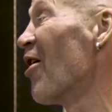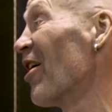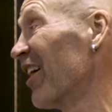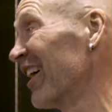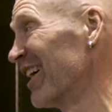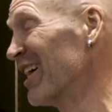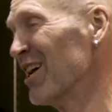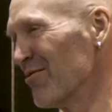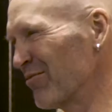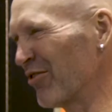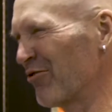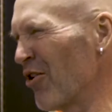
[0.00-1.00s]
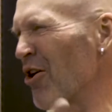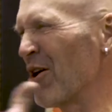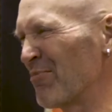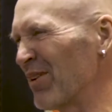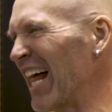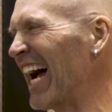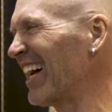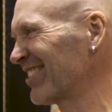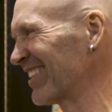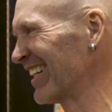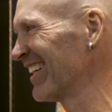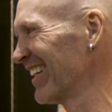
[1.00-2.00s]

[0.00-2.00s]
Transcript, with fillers: what happened? Before Placid.